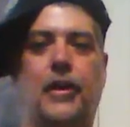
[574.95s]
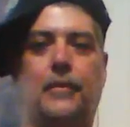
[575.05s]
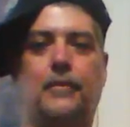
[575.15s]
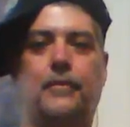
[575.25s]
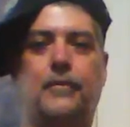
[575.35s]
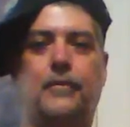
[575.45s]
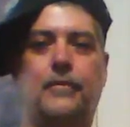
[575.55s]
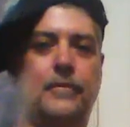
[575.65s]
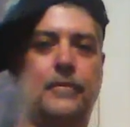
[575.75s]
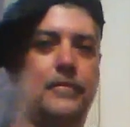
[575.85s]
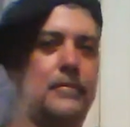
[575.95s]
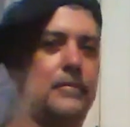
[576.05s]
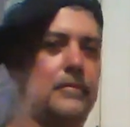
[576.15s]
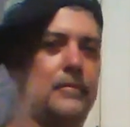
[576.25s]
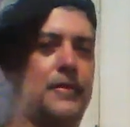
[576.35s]
up
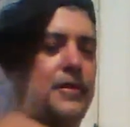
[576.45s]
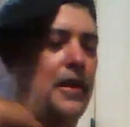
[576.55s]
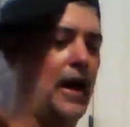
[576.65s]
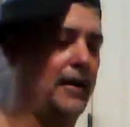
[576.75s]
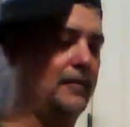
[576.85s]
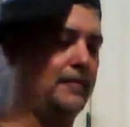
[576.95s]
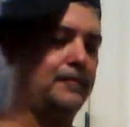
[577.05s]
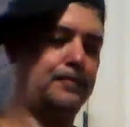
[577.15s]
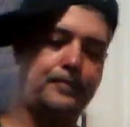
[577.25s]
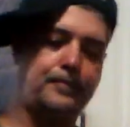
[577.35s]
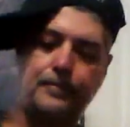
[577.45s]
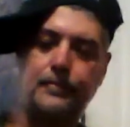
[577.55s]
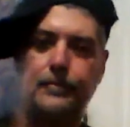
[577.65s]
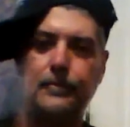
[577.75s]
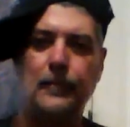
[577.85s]
shot,
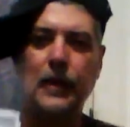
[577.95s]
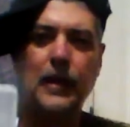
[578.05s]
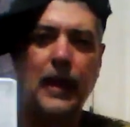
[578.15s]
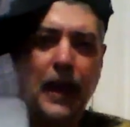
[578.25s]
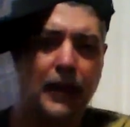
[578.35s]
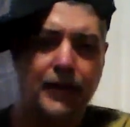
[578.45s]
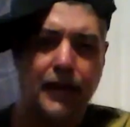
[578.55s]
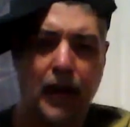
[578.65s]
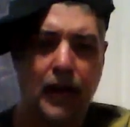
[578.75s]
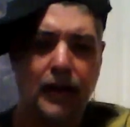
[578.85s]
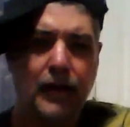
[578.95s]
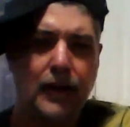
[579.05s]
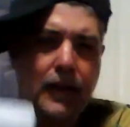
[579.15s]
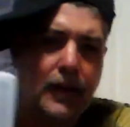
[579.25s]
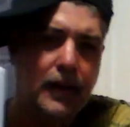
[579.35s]
and
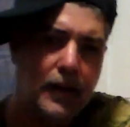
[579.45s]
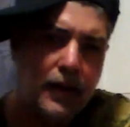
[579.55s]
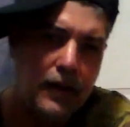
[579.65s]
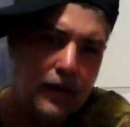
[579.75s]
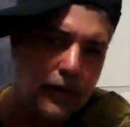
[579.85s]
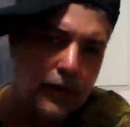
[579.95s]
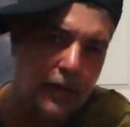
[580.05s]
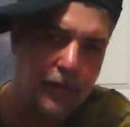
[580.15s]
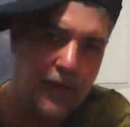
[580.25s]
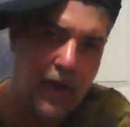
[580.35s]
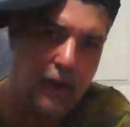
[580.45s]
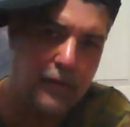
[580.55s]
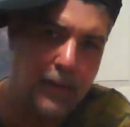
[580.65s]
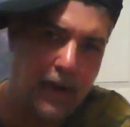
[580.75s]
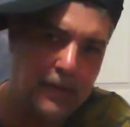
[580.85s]
because right now
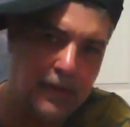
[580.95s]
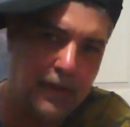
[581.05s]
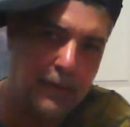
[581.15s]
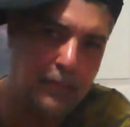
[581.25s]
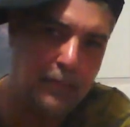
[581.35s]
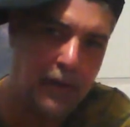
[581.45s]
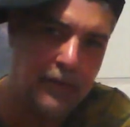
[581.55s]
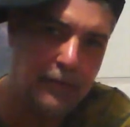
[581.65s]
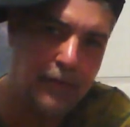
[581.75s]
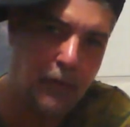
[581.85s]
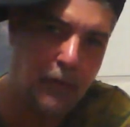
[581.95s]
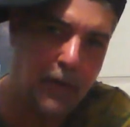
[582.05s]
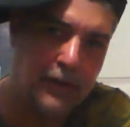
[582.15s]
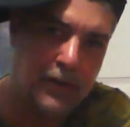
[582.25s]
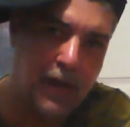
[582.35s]
it's practically a full
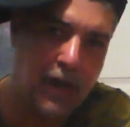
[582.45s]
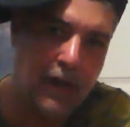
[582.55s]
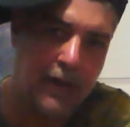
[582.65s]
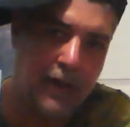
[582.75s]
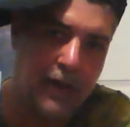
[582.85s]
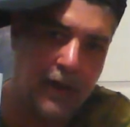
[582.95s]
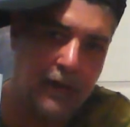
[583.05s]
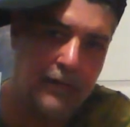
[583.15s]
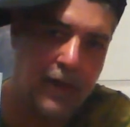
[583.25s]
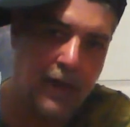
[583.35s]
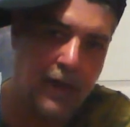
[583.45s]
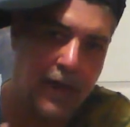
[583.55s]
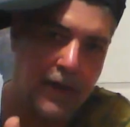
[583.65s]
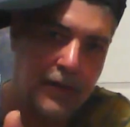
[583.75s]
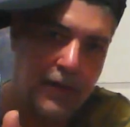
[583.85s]
bus shot, and I can't have that. I
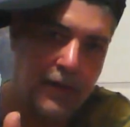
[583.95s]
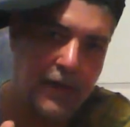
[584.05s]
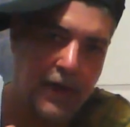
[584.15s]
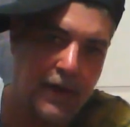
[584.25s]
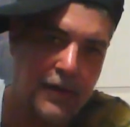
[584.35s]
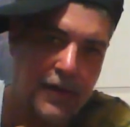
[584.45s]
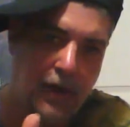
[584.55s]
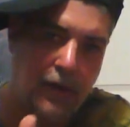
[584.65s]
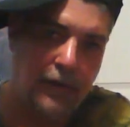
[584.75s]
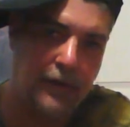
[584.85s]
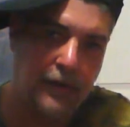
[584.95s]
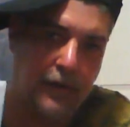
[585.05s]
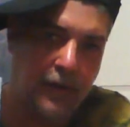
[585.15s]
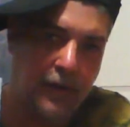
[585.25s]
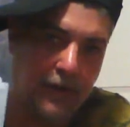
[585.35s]
gotta indicate
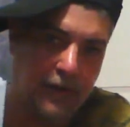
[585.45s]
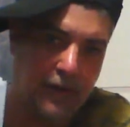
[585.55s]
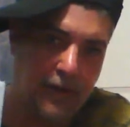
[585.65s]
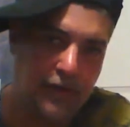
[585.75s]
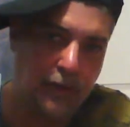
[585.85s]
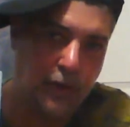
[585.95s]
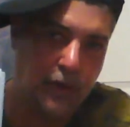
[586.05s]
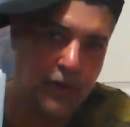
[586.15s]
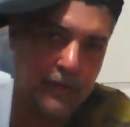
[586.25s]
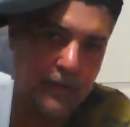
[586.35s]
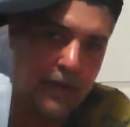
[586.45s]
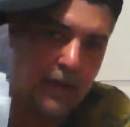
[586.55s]
shelvings like he's in the store,